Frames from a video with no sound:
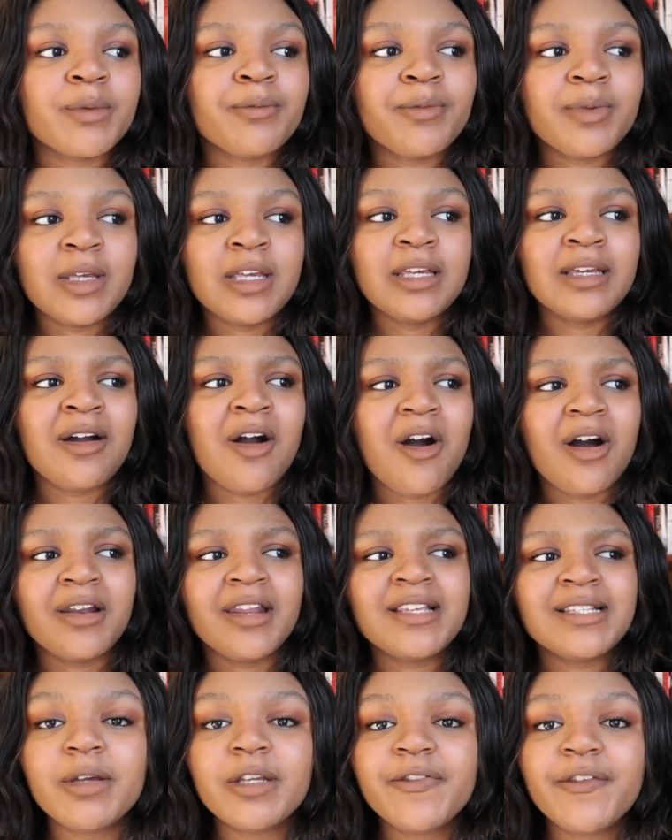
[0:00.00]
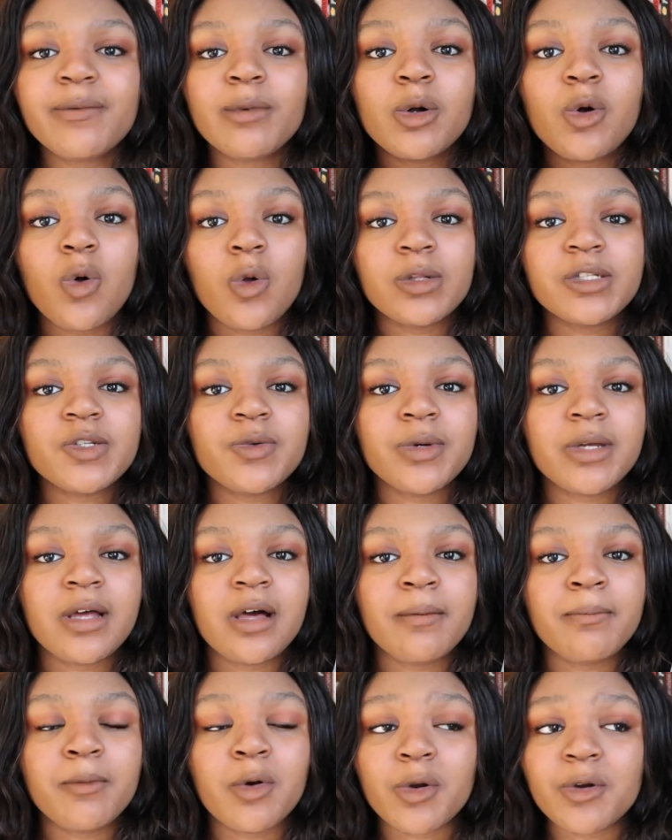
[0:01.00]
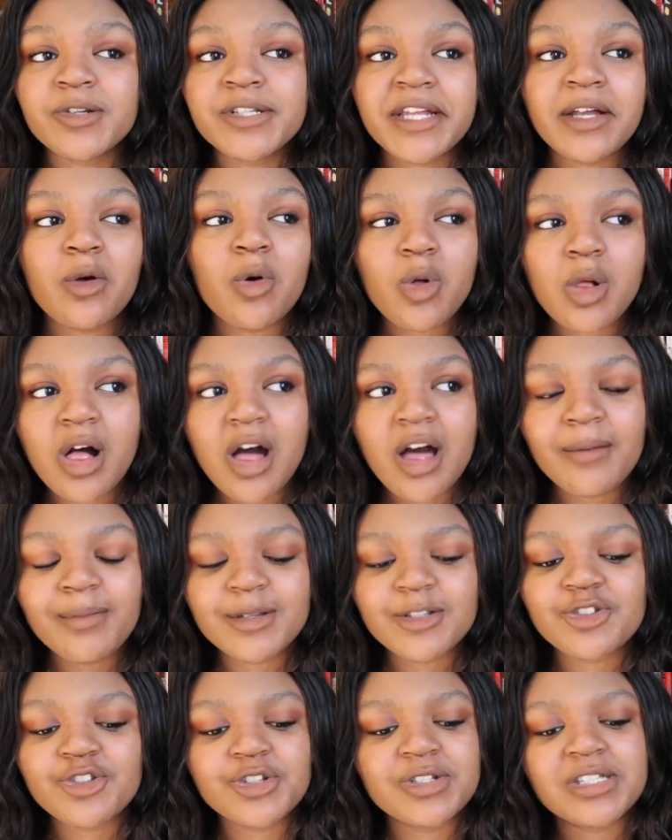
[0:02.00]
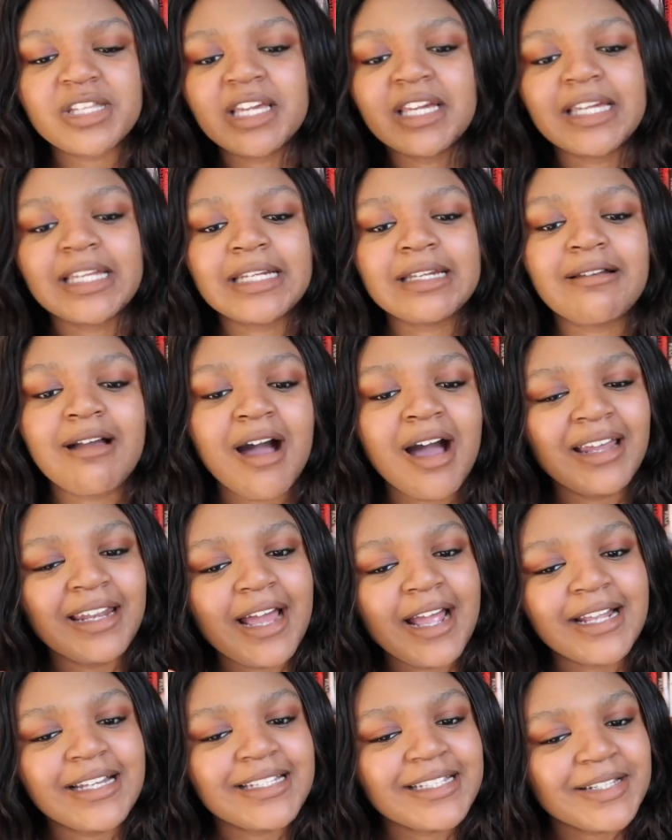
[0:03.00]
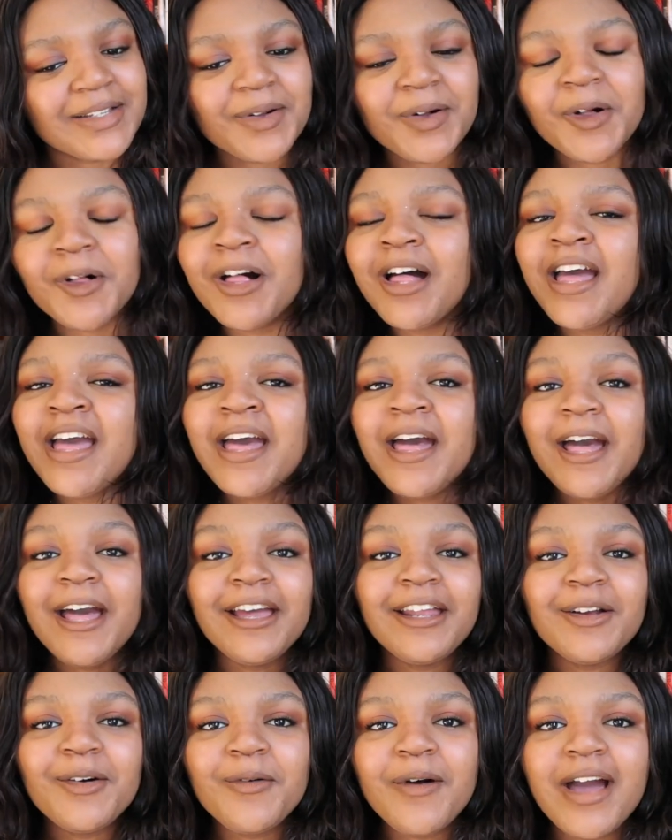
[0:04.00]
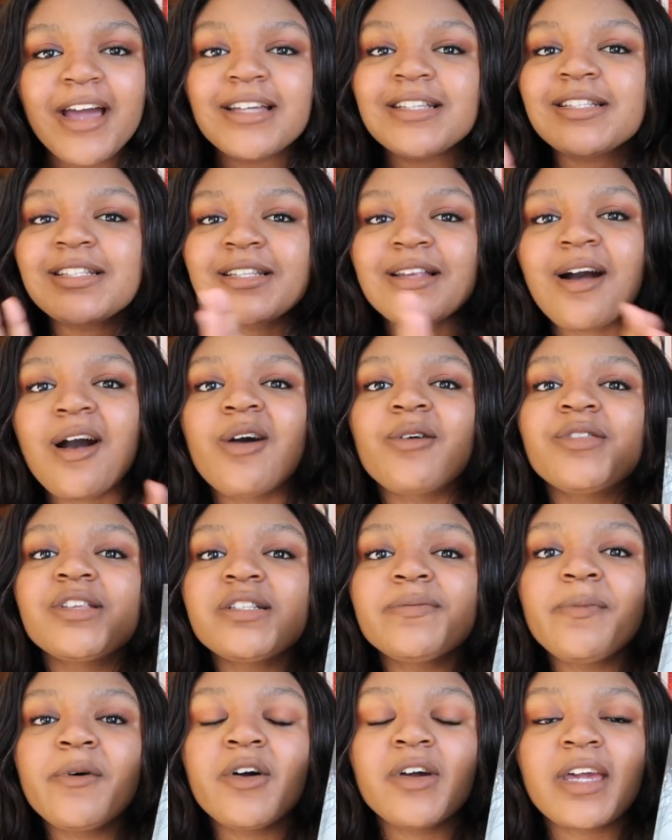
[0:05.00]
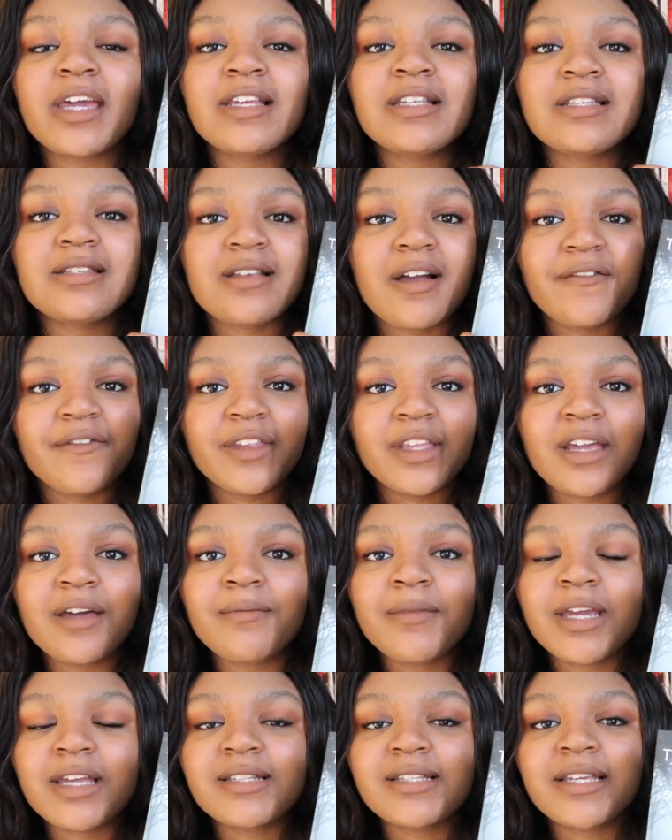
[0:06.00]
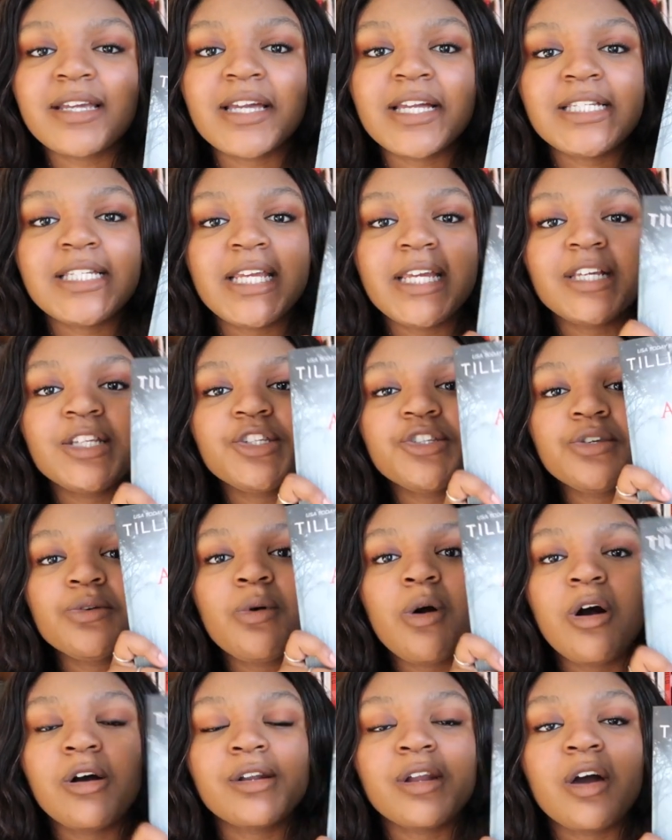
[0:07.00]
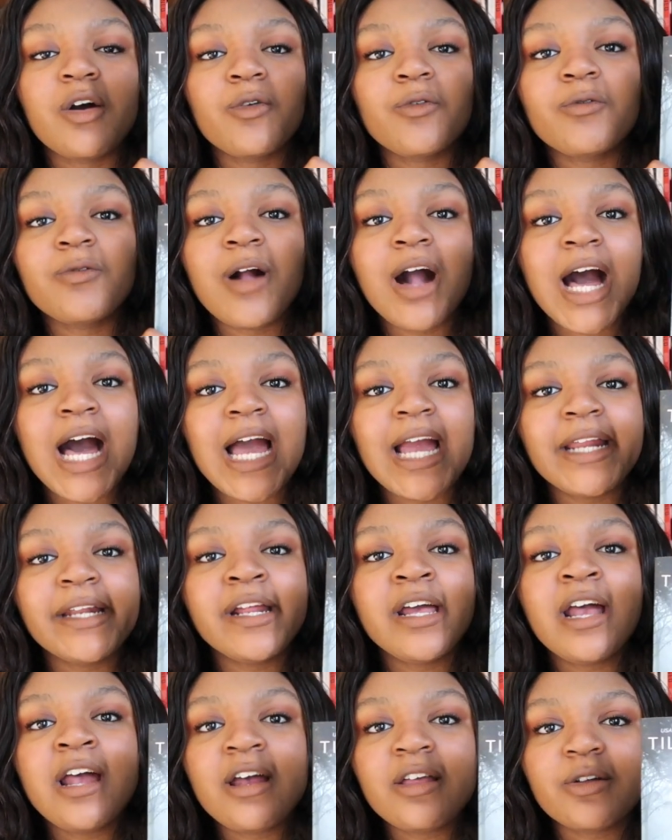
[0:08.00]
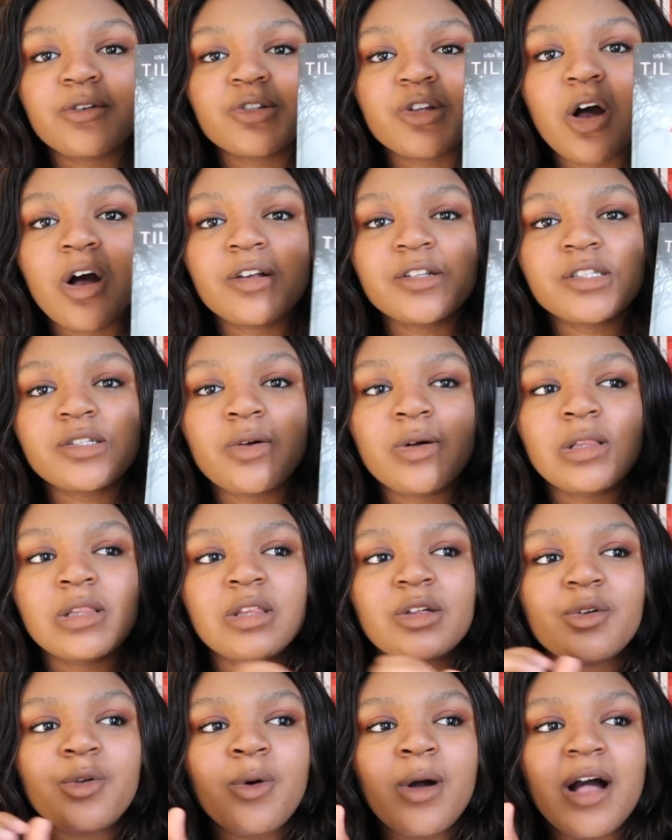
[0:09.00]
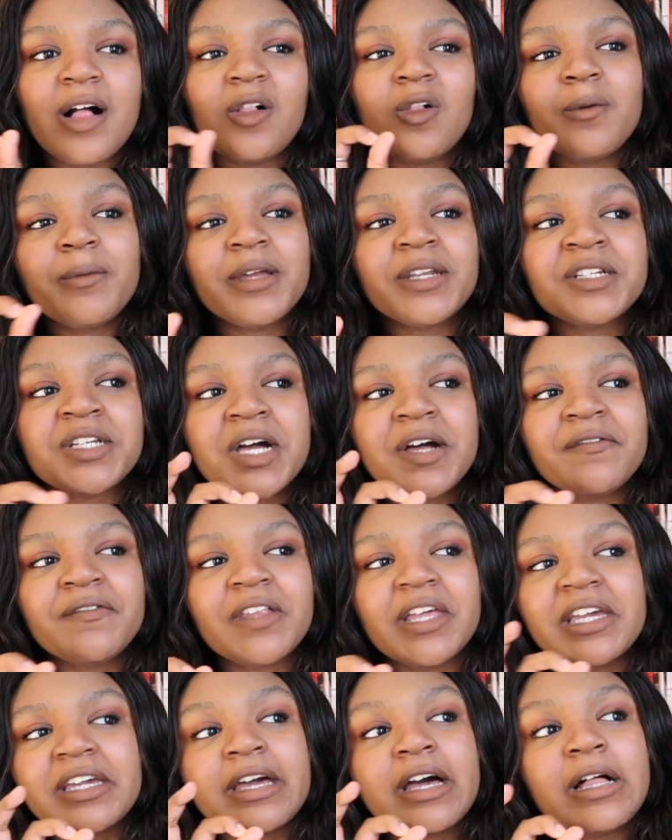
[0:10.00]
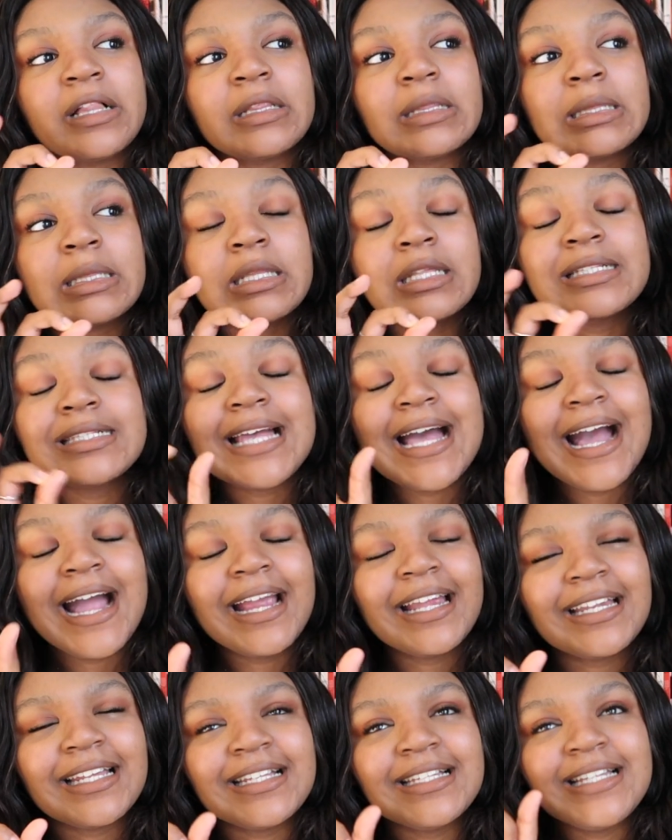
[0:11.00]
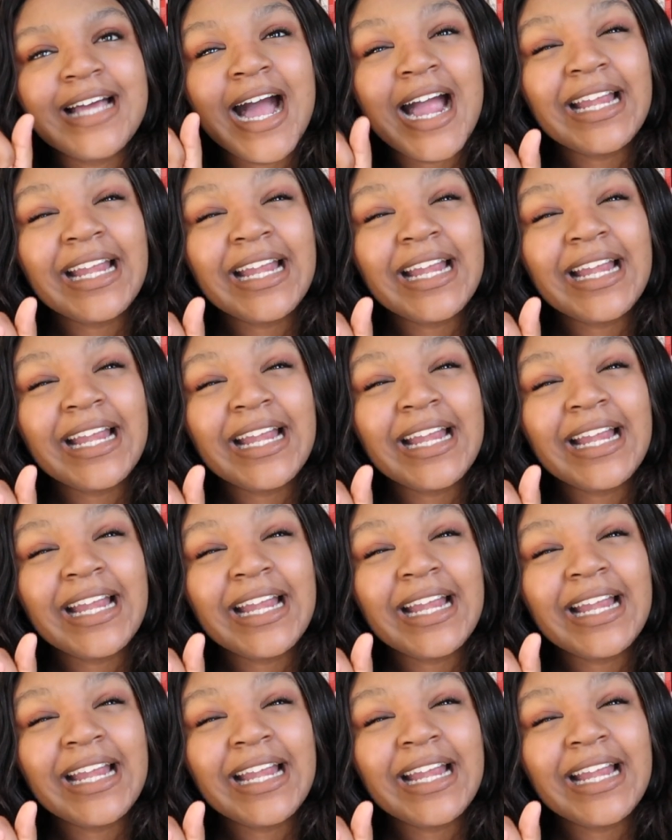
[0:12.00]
being honest, coming from a cult to a motorcycle club is just like not ideal in a way. So this book is definitely amazing. It takes you on a ride. There's also a little element of like a tiny